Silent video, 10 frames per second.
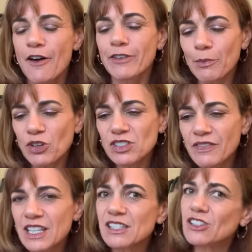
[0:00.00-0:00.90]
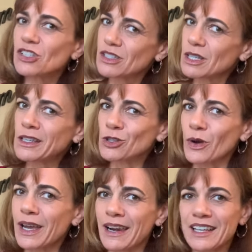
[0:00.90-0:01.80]
For most of us, just to
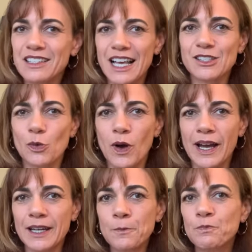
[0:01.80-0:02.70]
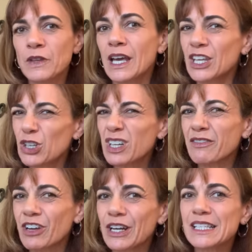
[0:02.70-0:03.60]
enjoy a nice glass of wine, you
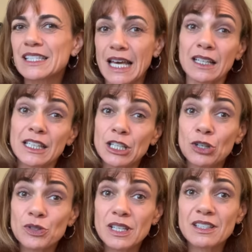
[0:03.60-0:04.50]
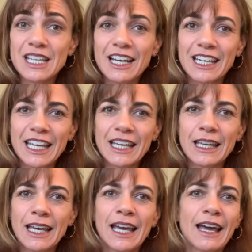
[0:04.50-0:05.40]
can very subtly use this
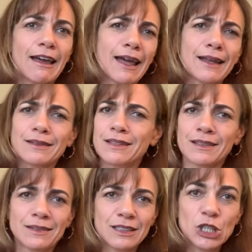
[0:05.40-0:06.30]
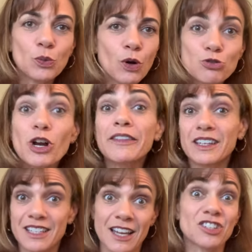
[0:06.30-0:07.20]
technique and you won't draw the
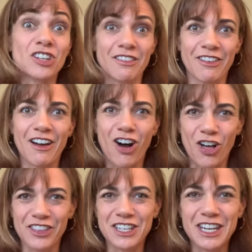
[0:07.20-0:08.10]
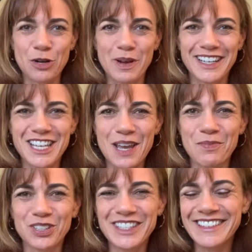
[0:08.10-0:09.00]
attention of all the nearby
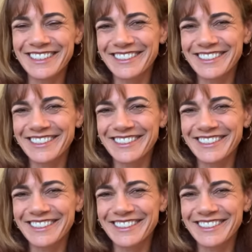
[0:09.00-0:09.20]
tables.